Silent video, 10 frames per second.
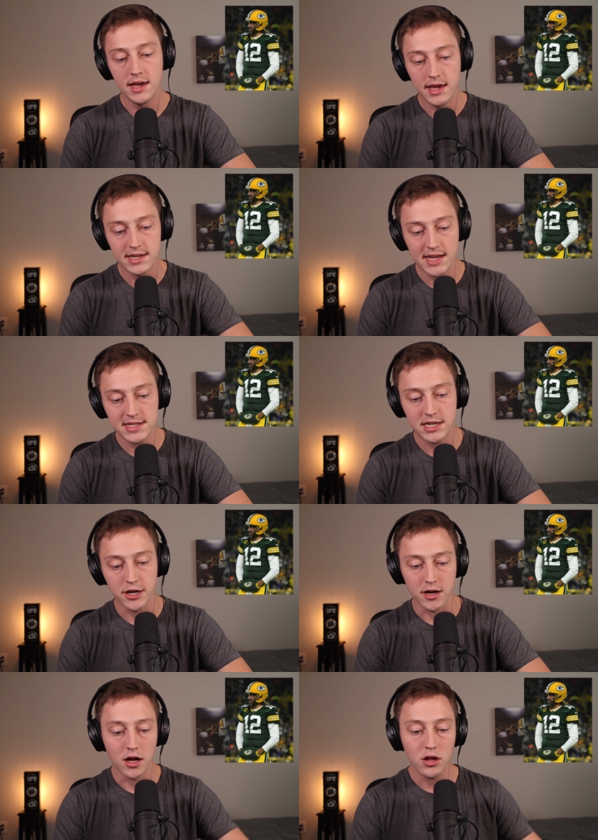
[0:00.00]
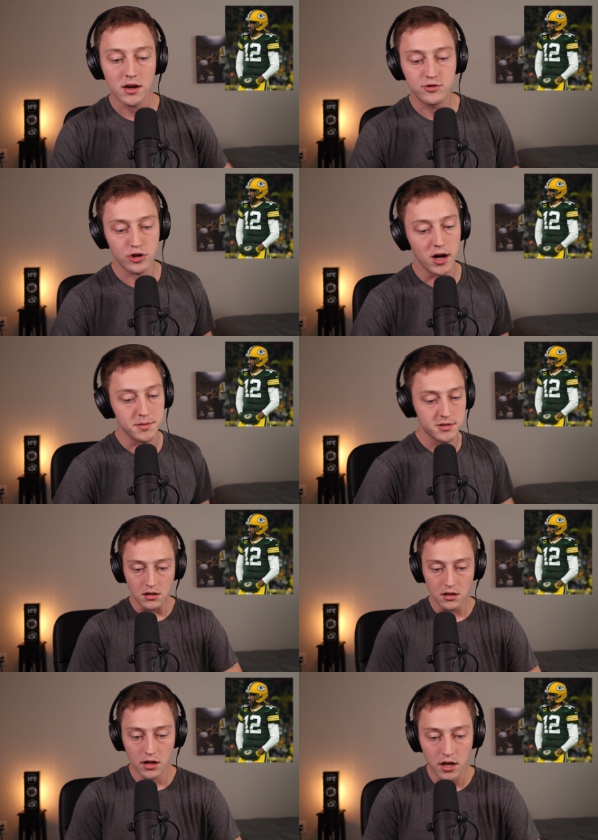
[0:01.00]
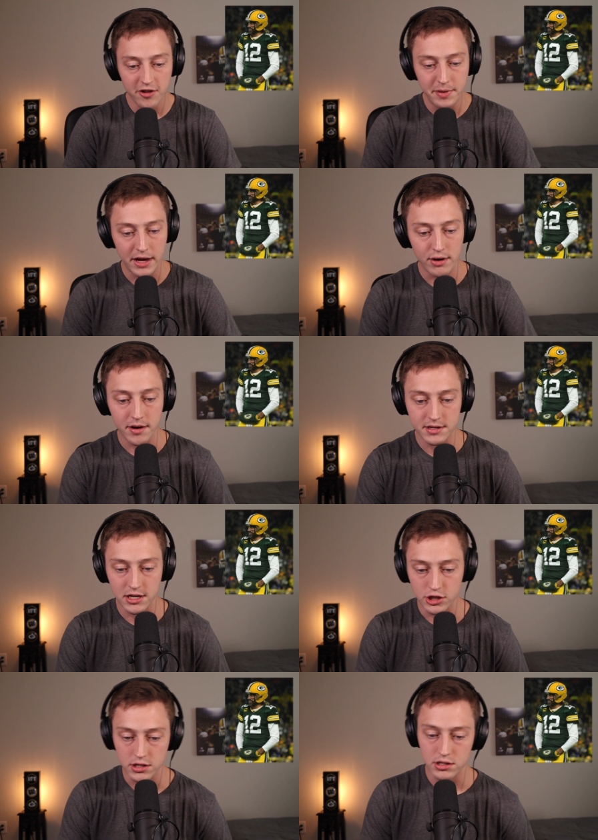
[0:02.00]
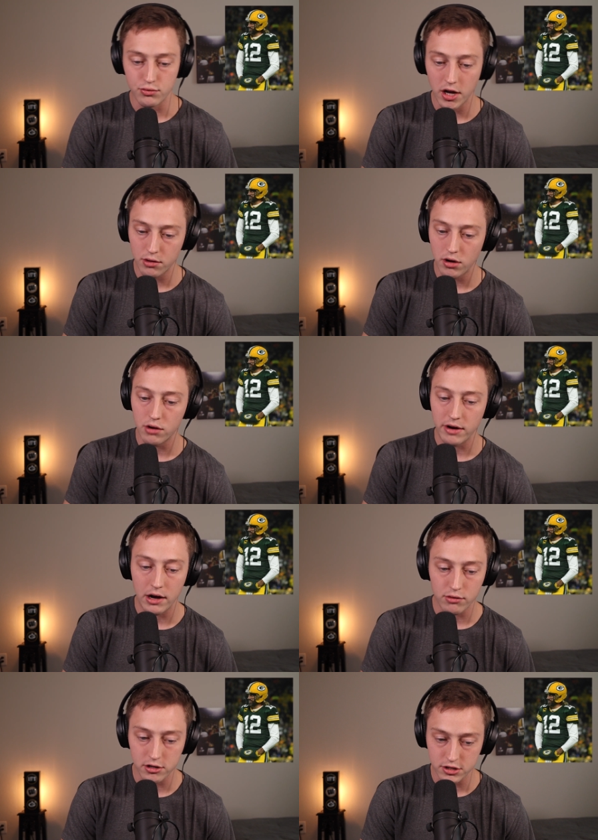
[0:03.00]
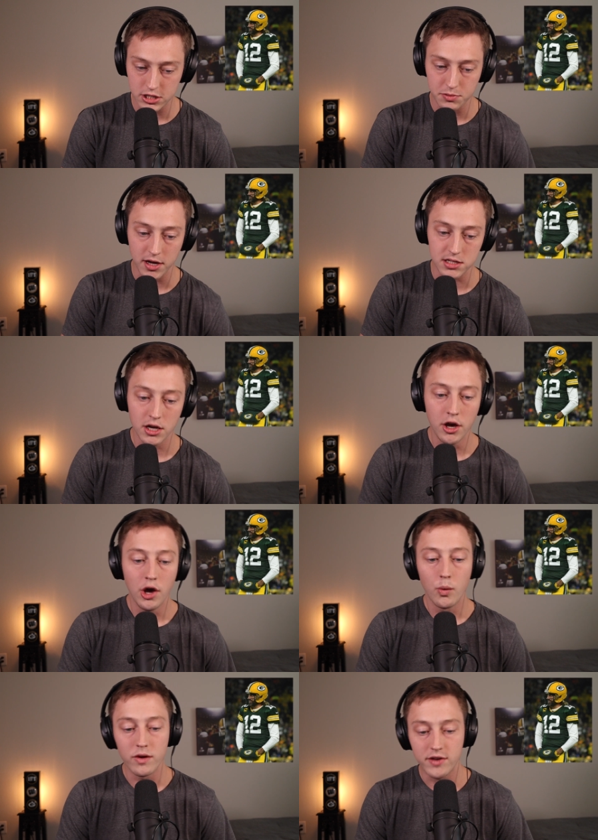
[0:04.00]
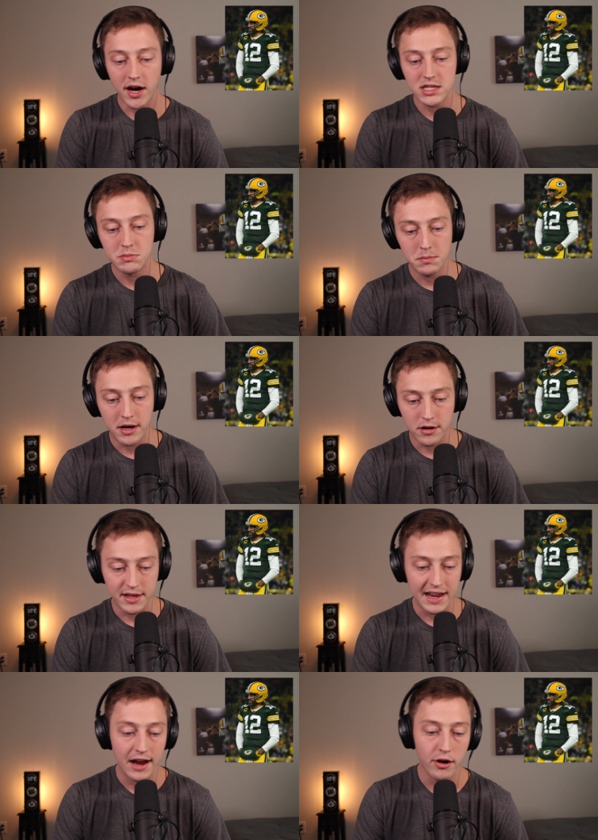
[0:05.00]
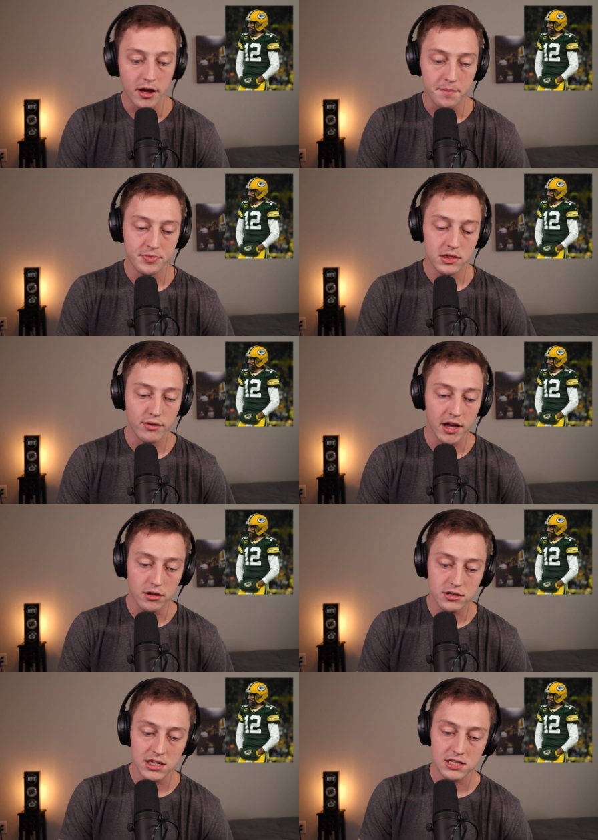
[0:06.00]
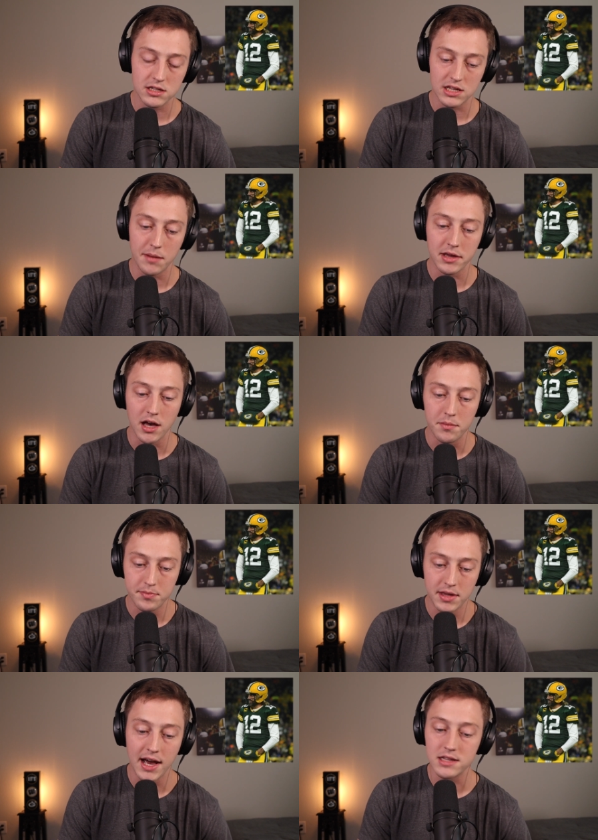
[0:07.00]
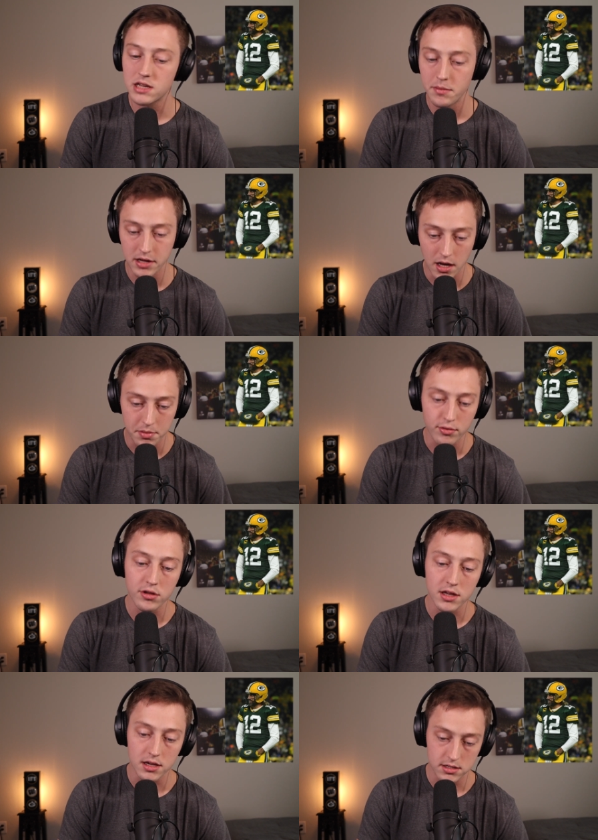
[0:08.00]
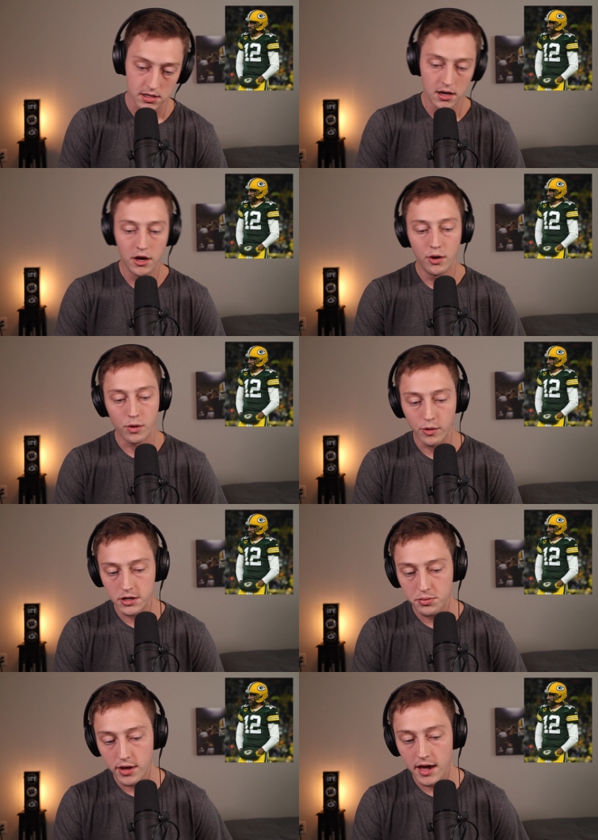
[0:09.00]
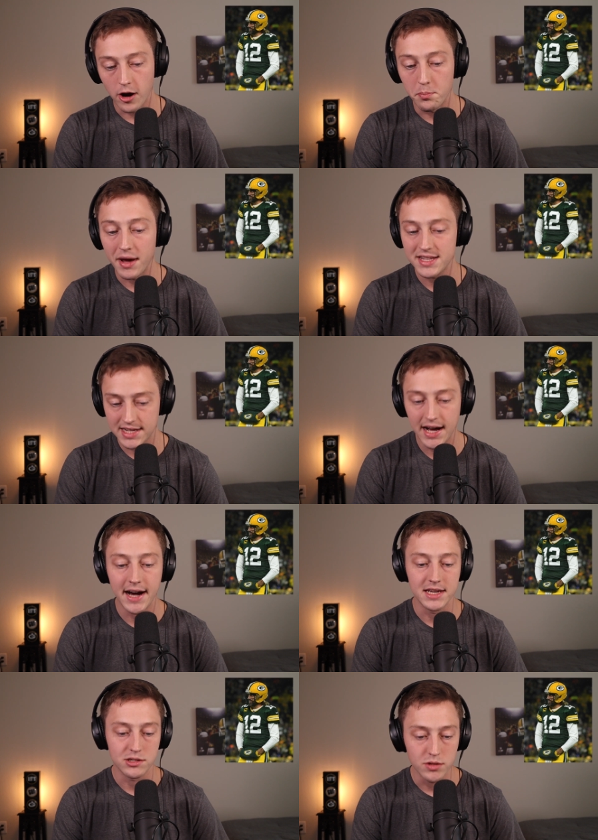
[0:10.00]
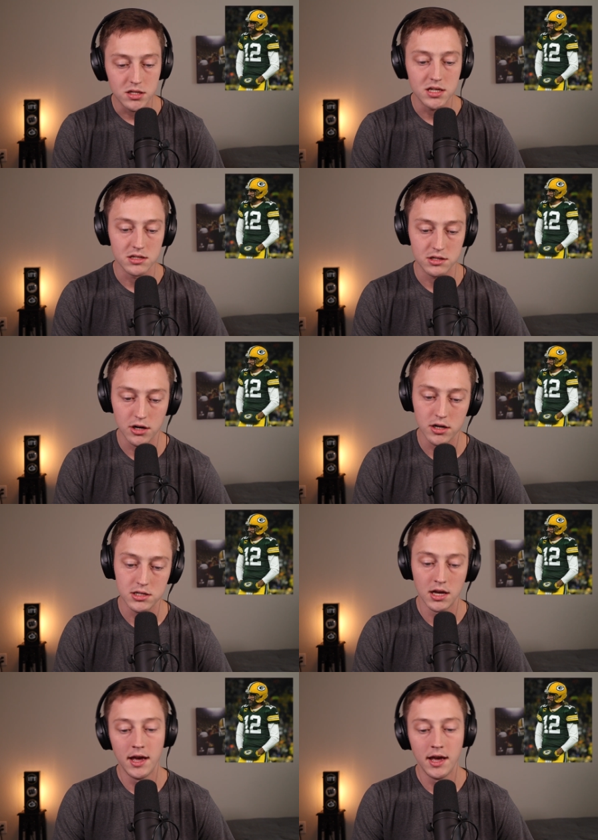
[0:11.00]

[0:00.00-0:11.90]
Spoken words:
He says here, a lot of drops, a lot of bad route decisions, running the wrong route, Rodgers explained. We've got to be better in that area. The regular season is coming up. Yeah, it's coming up. It really is. We're going to play our best guys when the season starts.